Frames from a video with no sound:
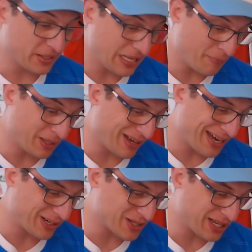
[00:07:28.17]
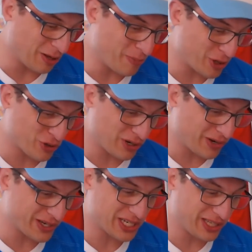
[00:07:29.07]
Number nine, Gonzalo
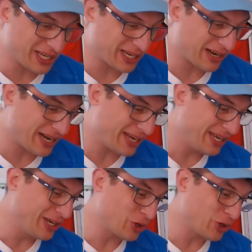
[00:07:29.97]
Bertrino is your leading guy.